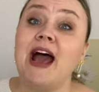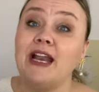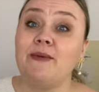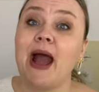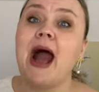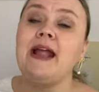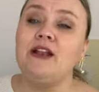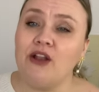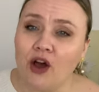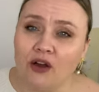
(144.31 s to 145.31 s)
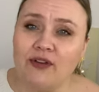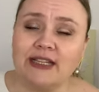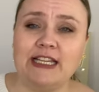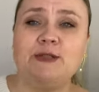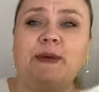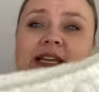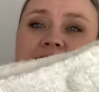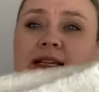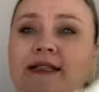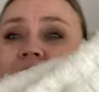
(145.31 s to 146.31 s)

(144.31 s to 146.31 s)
Anyway, I love these pieces.